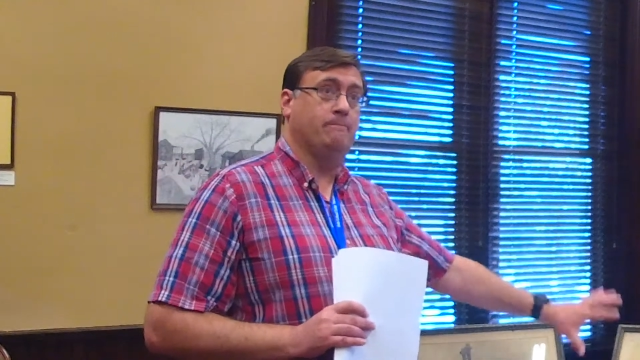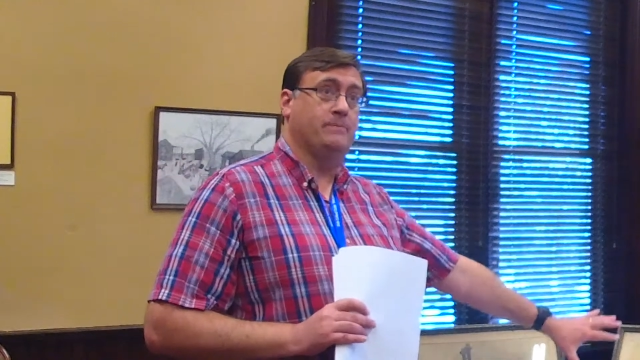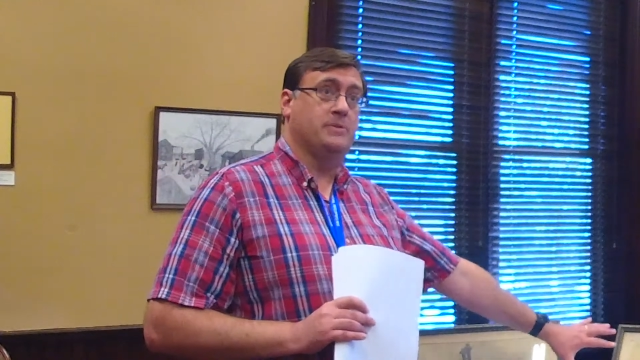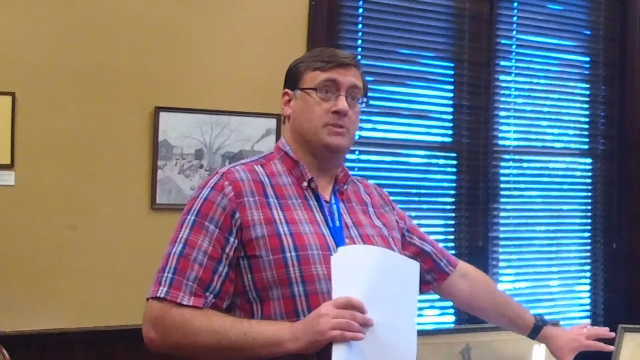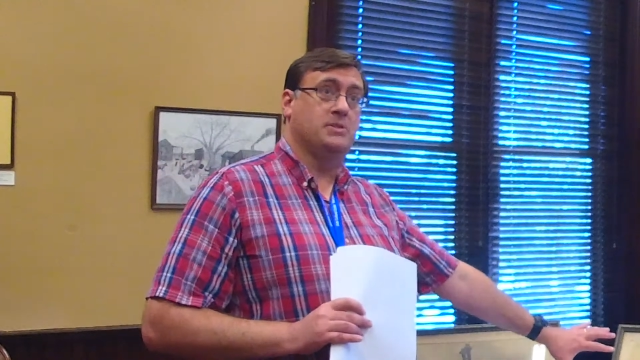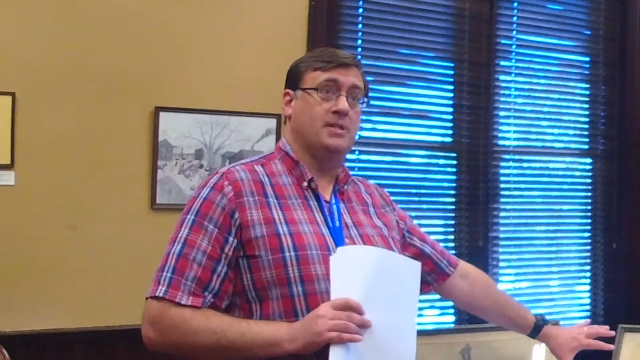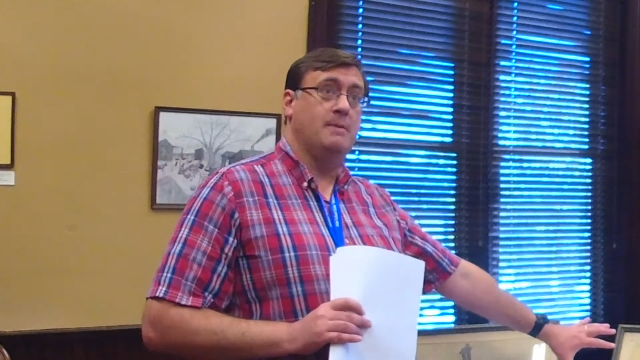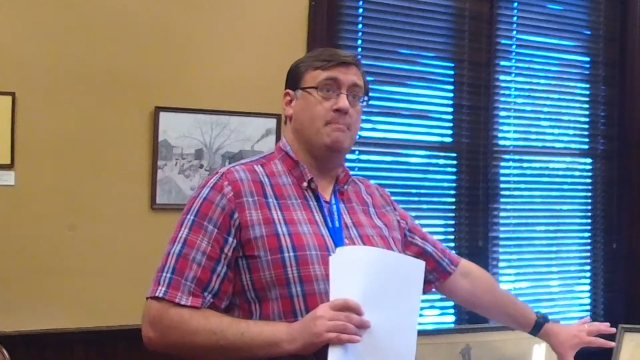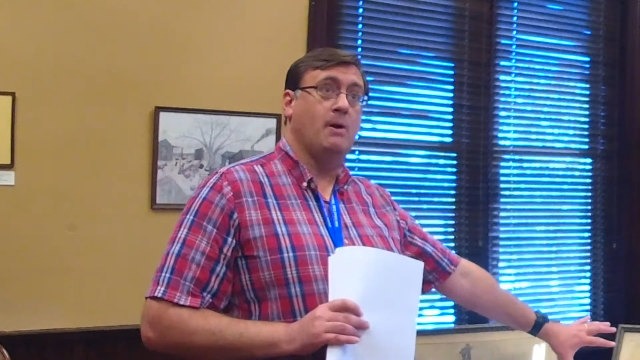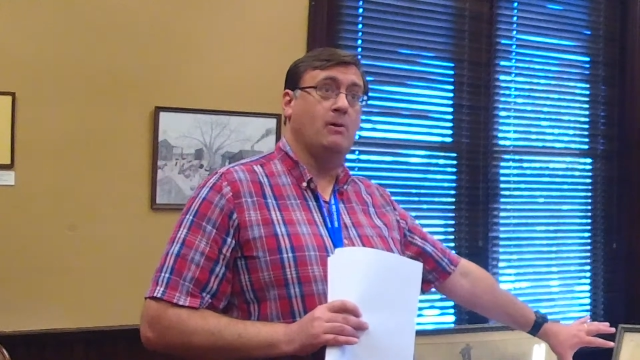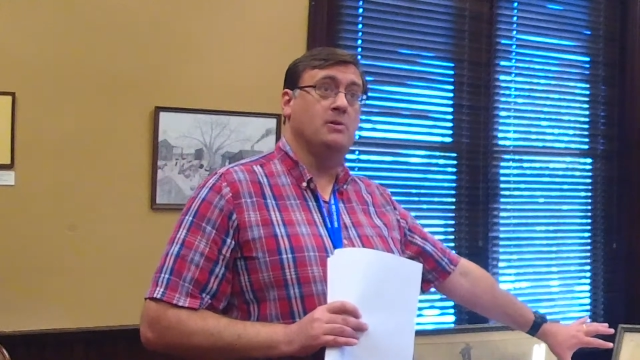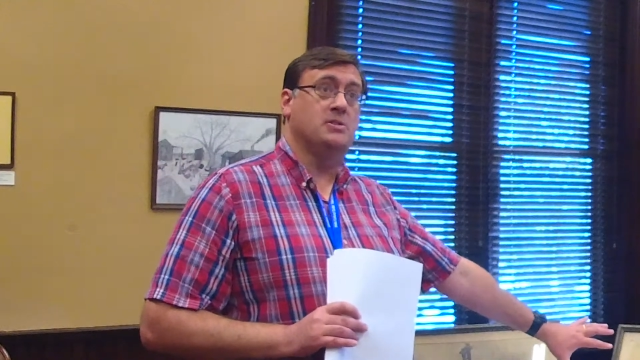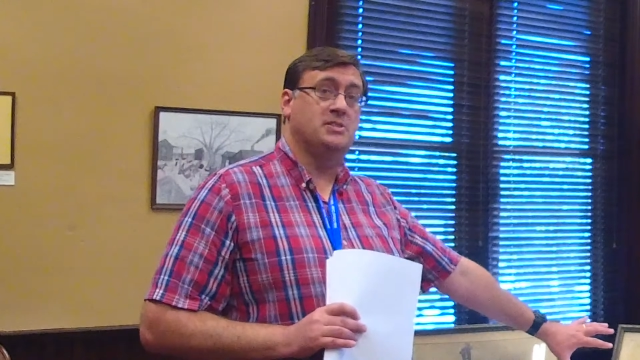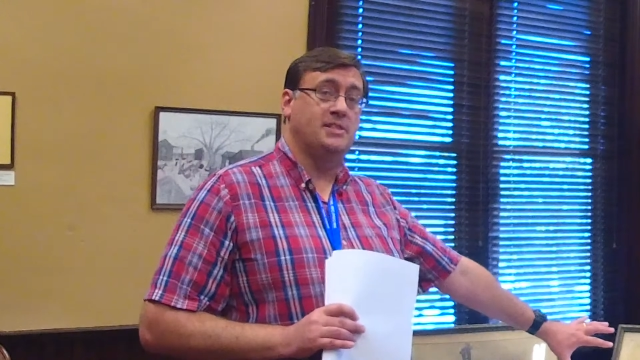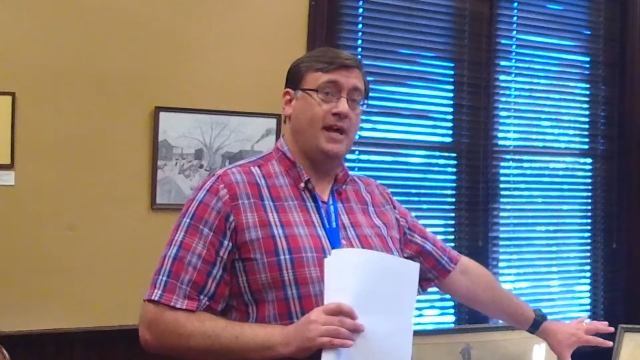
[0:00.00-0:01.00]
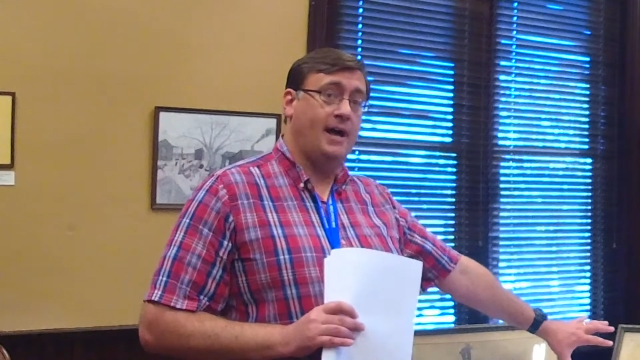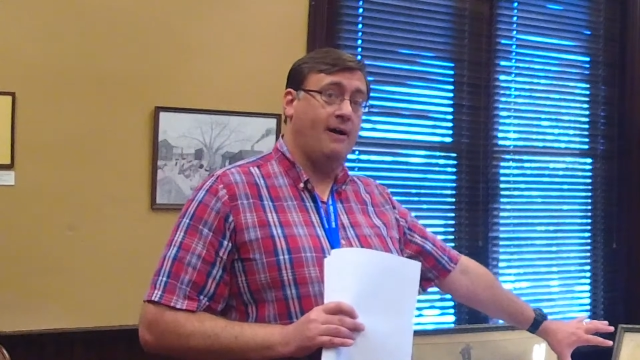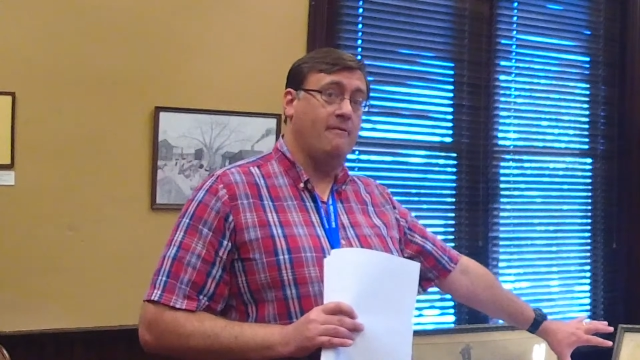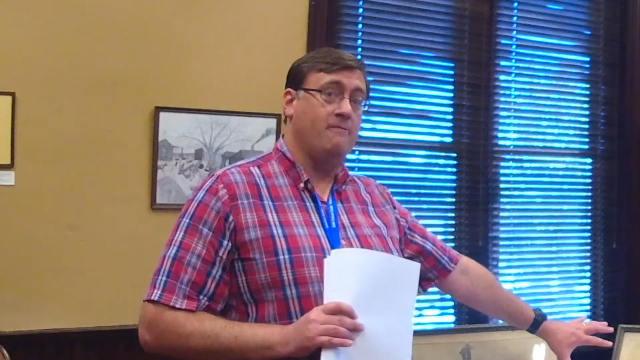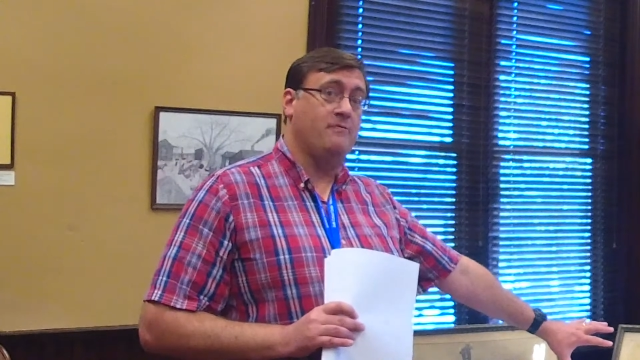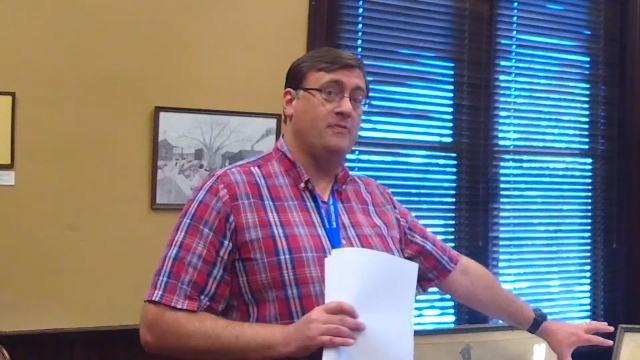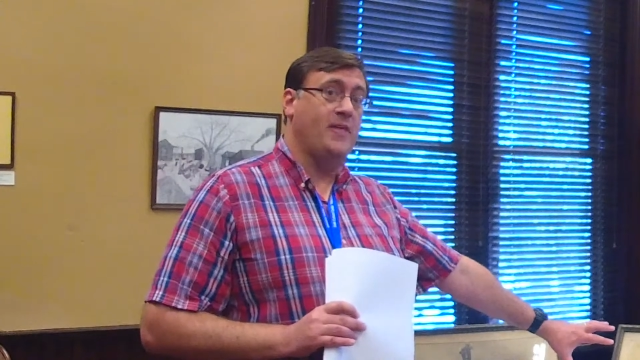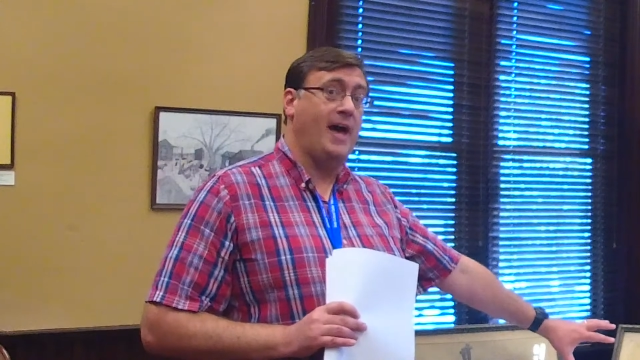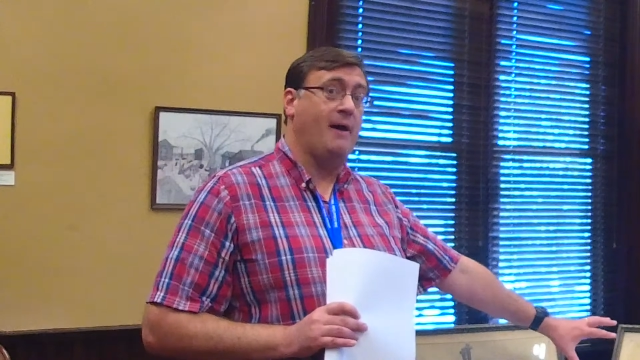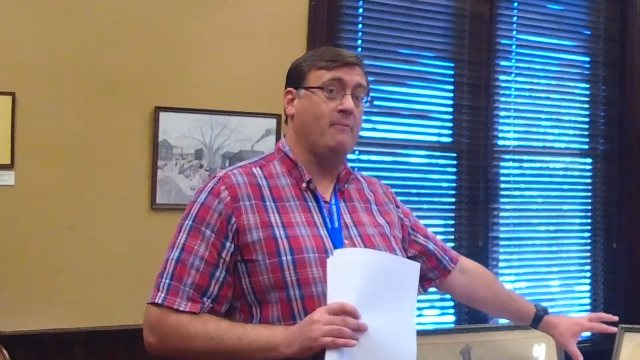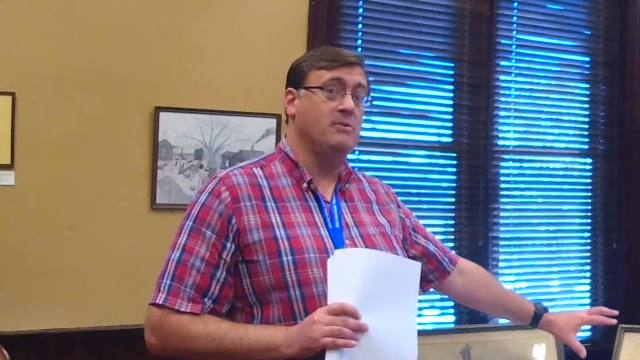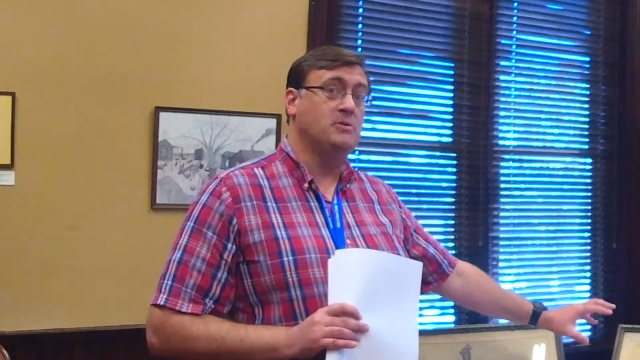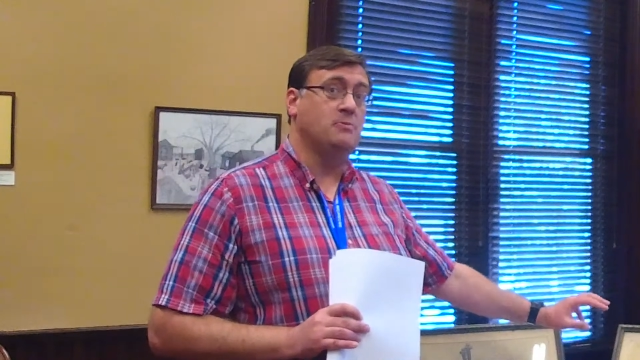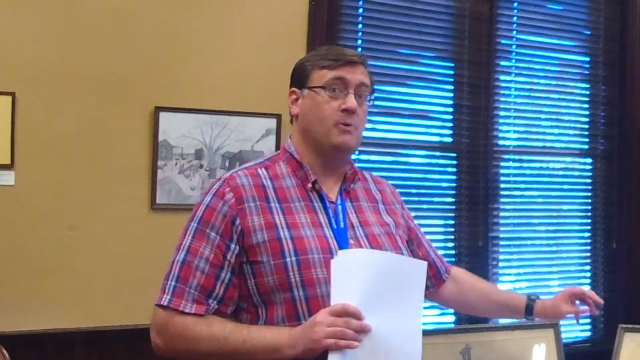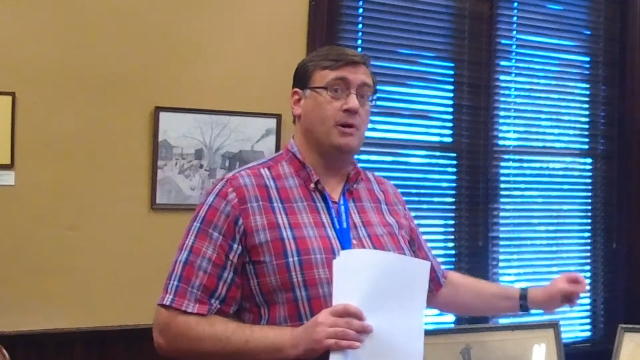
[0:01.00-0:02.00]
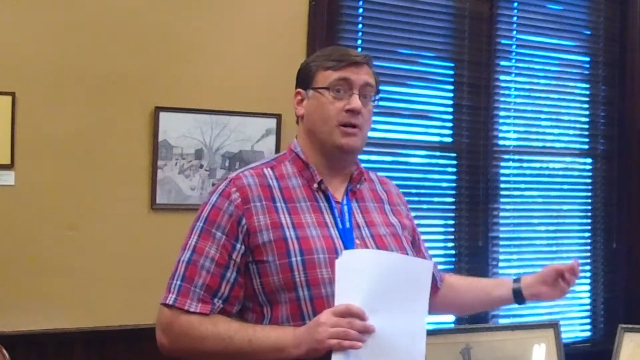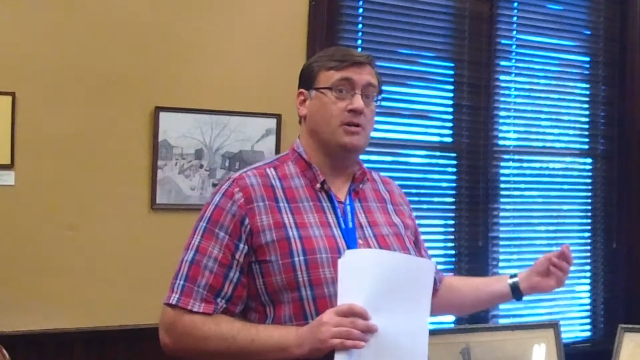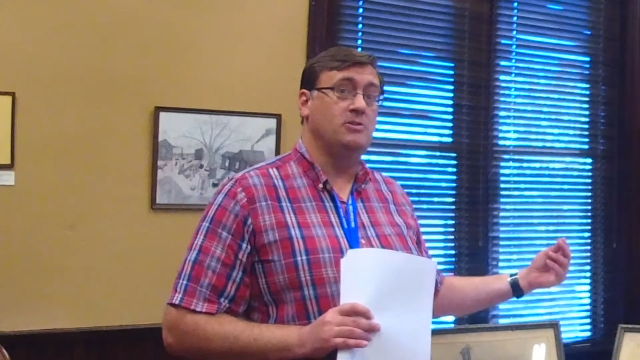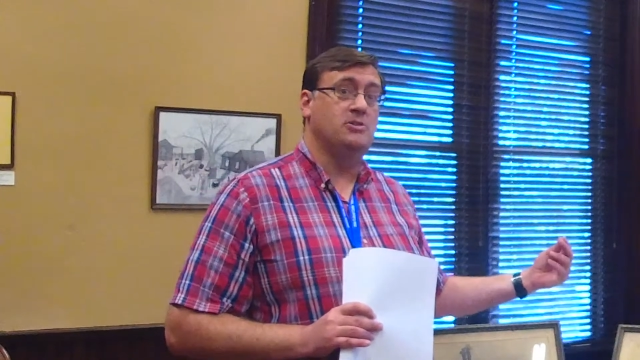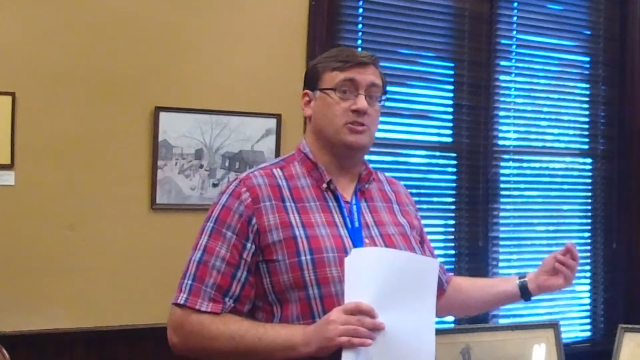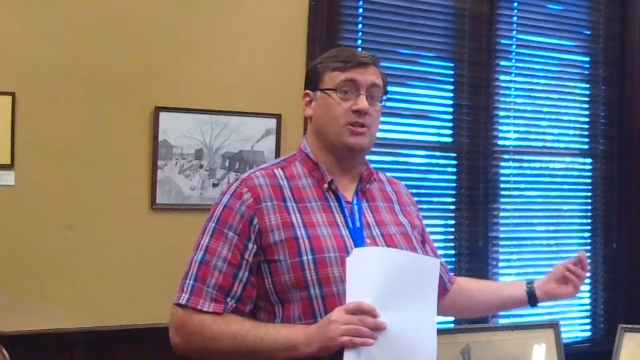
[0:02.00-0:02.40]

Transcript: steamboat itself, that was where you